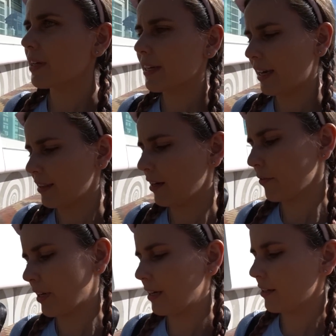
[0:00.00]
relicanth
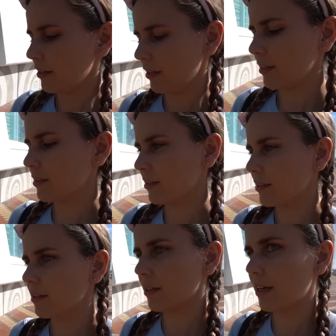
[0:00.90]
after it ended
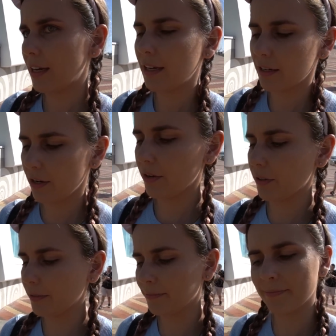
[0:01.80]
yesterday? No, no.
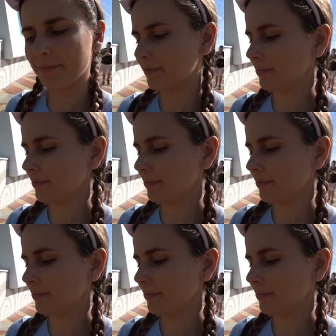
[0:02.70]
I don't really live near